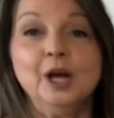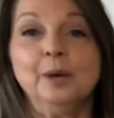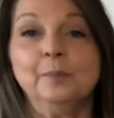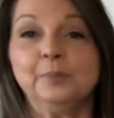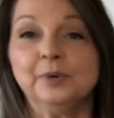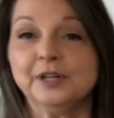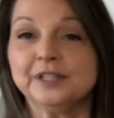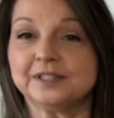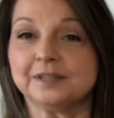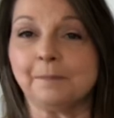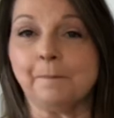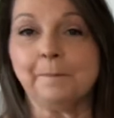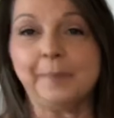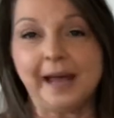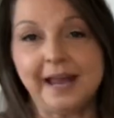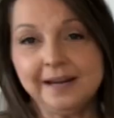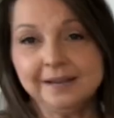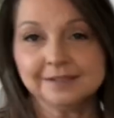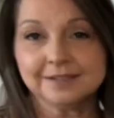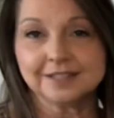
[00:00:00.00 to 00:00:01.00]
put some
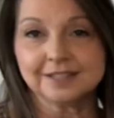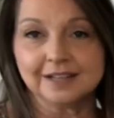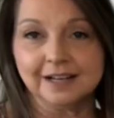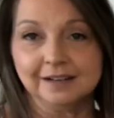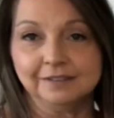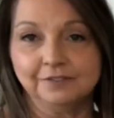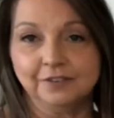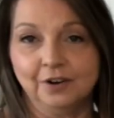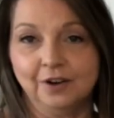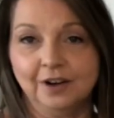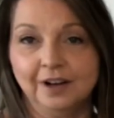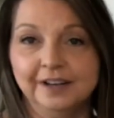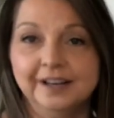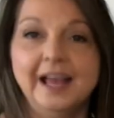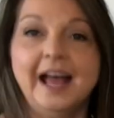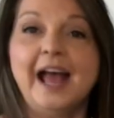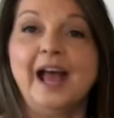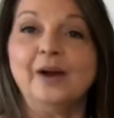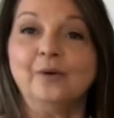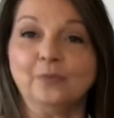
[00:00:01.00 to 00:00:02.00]
paint and stuff on,
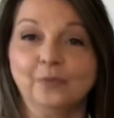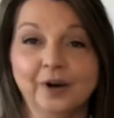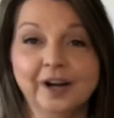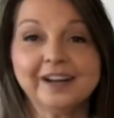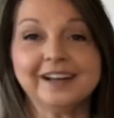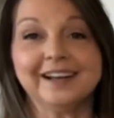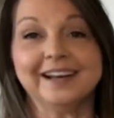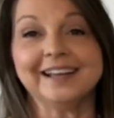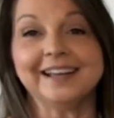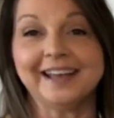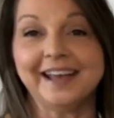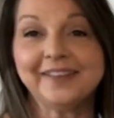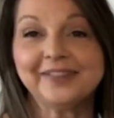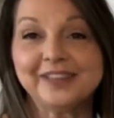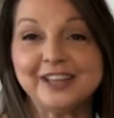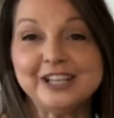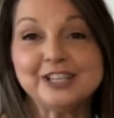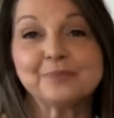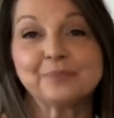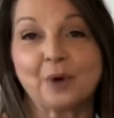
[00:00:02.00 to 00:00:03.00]
and we're going to get
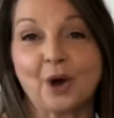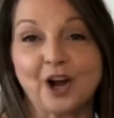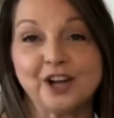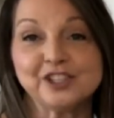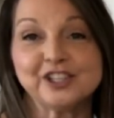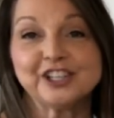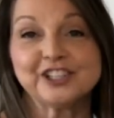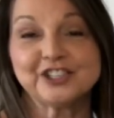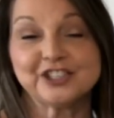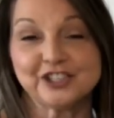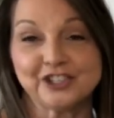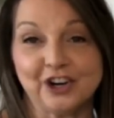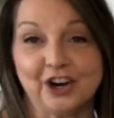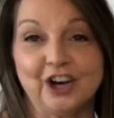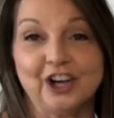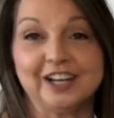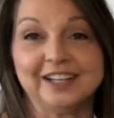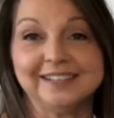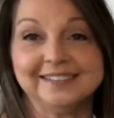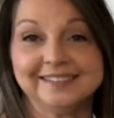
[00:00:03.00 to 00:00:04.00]
these projects
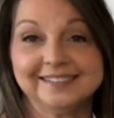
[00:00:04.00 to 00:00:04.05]
started.